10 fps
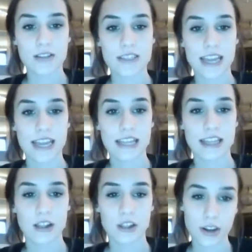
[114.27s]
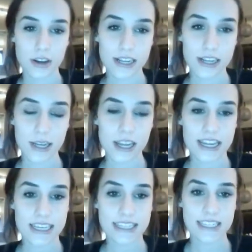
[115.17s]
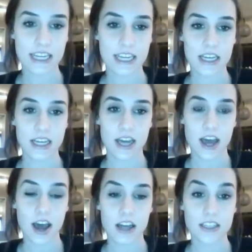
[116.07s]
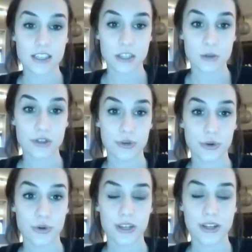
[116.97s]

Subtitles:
saying that learning is social.